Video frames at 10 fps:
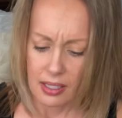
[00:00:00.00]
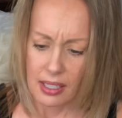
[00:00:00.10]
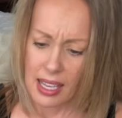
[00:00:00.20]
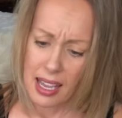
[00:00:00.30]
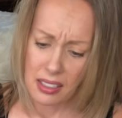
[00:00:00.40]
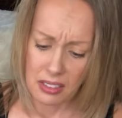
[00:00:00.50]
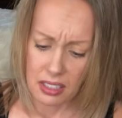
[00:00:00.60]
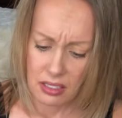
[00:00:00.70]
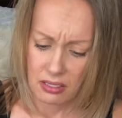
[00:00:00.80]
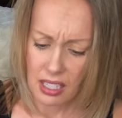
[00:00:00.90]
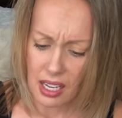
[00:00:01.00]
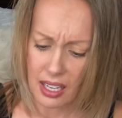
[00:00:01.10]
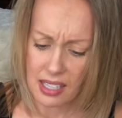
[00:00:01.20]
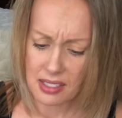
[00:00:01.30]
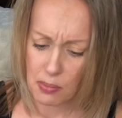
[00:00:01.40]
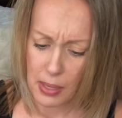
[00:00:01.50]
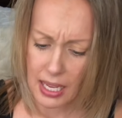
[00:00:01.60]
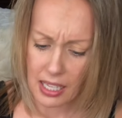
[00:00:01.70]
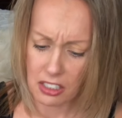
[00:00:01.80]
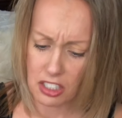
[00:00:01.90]
And yeah, I guess the big
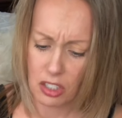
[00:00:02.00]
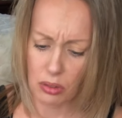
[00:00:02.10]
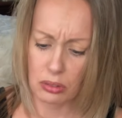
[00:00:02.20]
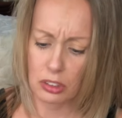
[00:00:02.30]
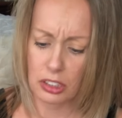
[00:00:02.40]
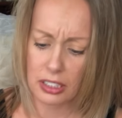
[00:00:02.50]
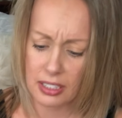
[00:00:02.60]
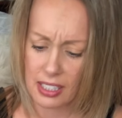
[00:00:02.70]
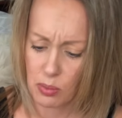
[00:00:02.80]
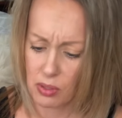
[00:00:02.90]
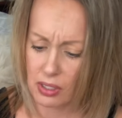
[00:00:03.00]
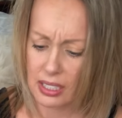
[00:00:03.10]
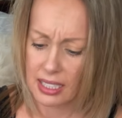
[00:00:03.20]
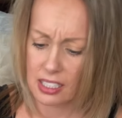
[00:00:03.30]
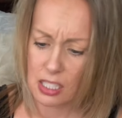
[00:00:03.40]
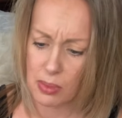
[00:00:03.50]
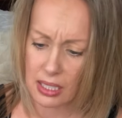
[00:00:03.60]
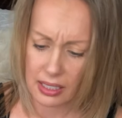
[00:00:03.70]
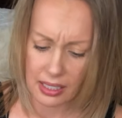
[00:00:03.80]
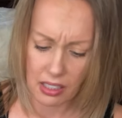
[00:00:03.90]
end too. Ooh, this one really needed to be
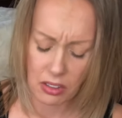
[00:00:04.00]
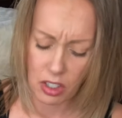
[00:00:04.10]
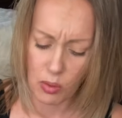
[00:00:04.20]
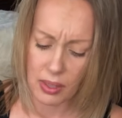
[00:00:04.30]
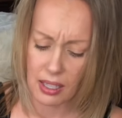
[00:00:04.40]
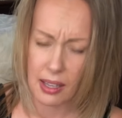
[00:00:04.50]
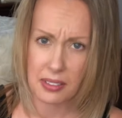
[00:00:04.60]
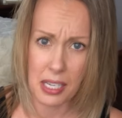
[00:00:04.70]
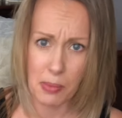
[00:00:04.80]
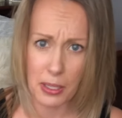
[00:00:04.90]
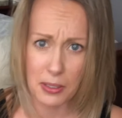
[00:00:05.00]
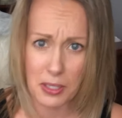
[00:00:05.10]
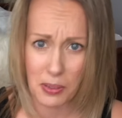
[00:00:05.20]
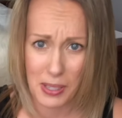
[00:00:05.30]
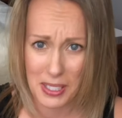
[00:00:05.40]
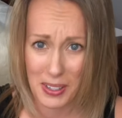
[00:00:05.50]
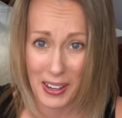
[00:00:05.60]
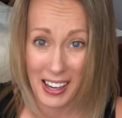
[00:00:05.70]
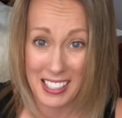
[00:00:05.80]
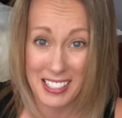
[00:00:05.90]
cleaned. I don't know when the last time I used it was, you
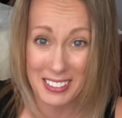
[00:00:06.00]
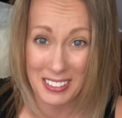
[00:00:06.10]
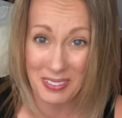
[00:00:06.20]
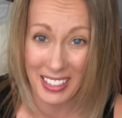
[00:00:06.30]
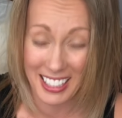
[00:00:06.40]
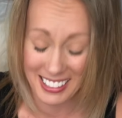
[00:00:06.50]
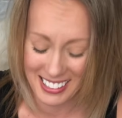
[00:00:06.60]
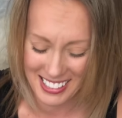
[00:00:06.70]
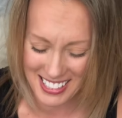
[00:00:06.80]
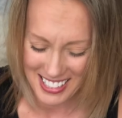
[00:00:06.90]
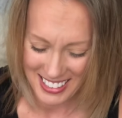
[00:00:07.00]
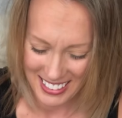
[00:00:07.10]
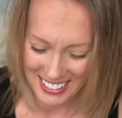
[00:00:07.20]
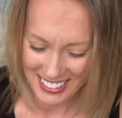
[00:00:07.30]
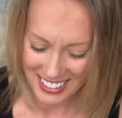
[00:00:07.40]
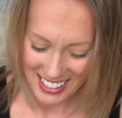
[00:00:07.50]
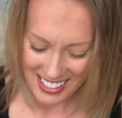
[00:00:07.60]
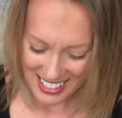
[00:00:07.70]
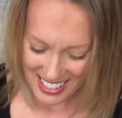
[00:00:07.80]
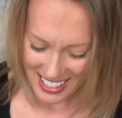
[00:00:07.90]
guys. Oh my goodness.
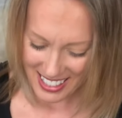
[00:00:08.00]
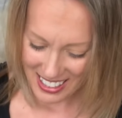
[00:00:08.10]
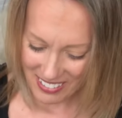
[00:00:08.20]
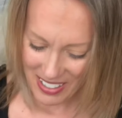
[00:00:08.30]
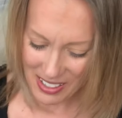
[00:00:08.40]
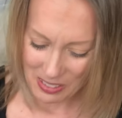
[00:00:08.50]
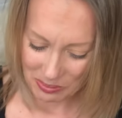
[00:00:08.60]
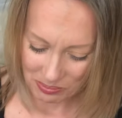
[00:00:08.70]
There we go.